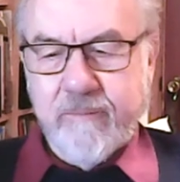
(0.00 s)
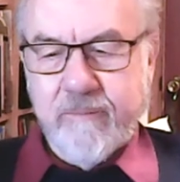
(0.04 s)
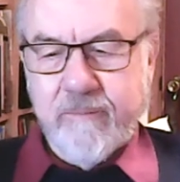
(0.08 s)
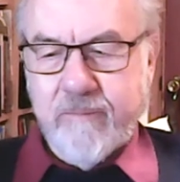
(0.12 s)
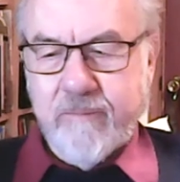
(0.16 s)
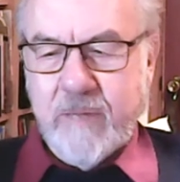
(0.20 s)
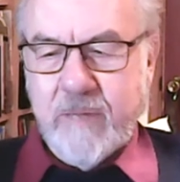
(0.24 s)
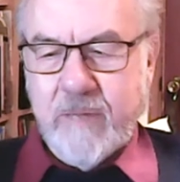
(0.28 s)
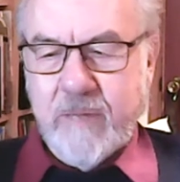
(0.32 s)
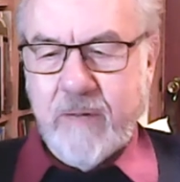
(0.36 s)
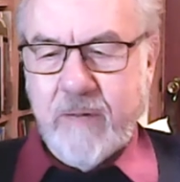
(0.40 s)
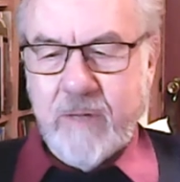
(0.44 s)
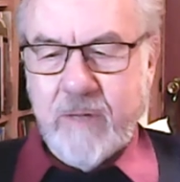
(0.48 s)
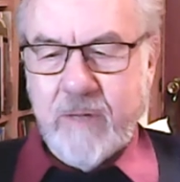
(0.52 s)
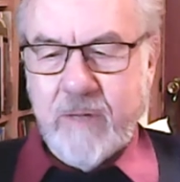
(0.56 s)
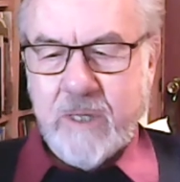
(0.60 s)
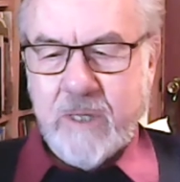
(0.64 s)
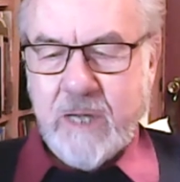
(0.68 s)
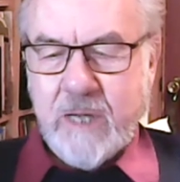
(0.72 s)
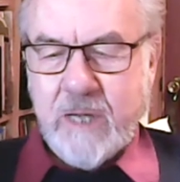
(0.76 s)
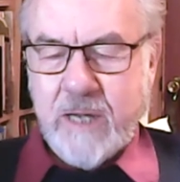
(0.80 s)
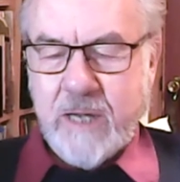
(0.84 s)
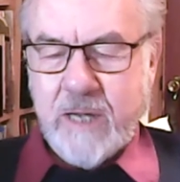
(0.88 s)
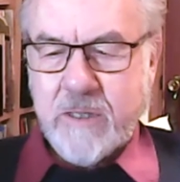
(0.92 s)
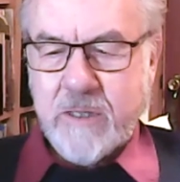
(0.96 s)
given the
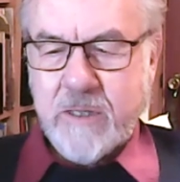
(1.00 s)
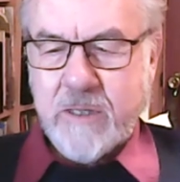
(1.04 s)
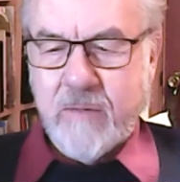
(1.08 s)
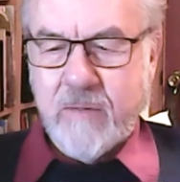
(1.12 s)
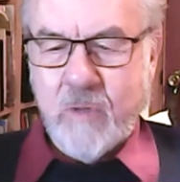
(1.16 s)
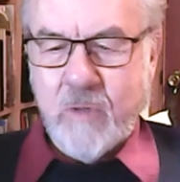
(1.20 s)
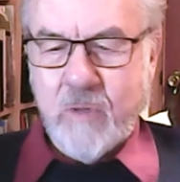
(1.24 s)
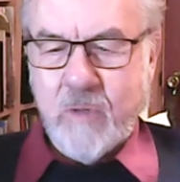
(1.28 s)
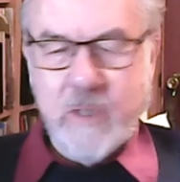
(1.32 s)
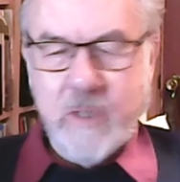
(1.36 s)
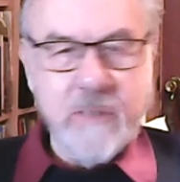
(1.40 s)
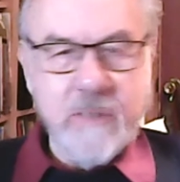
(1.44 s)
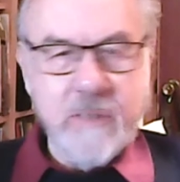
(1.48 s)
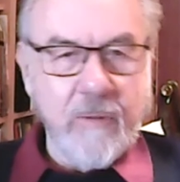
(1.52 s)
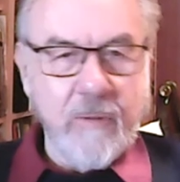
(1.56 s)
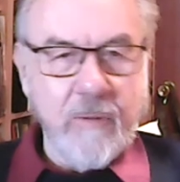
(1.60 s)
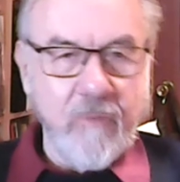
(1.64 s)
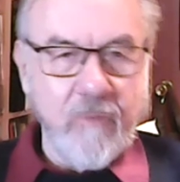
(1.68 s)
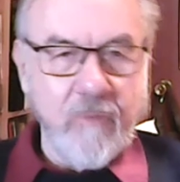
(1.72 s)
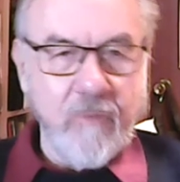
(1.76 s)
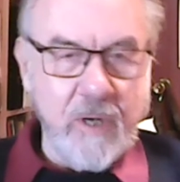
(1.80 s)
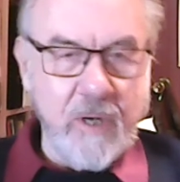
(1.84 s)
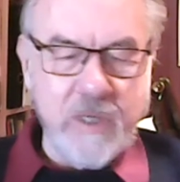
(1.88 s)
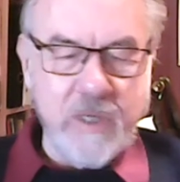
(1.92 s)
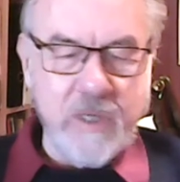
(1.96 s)
task of doing some
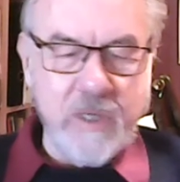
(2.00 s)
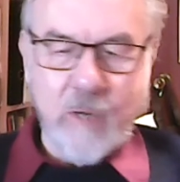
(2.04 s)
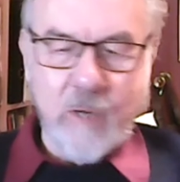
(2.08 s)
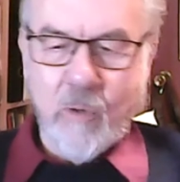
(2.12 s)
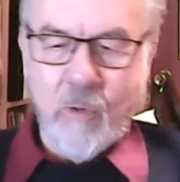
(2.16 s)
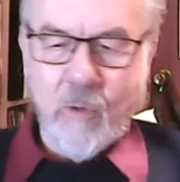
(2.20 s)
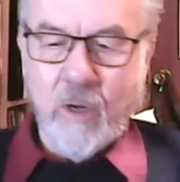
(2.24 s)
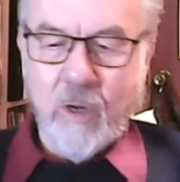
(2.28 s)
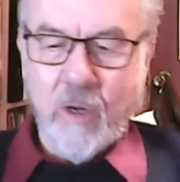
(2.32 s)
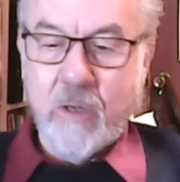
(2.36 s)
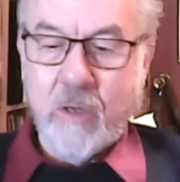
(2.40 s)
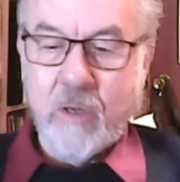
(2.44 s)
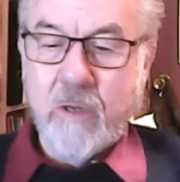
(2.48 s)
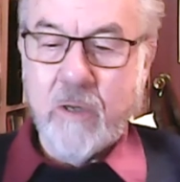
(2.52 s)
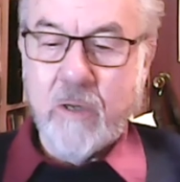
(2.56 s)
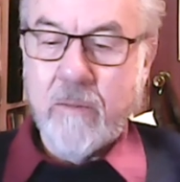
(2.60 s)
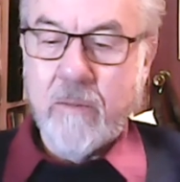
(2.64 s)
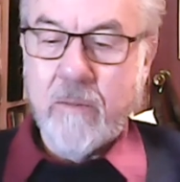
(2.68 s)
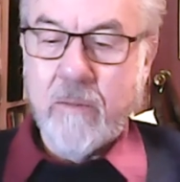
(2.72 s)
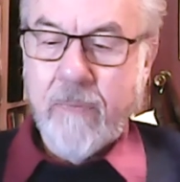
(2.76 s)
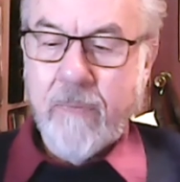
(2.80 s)
forensic work and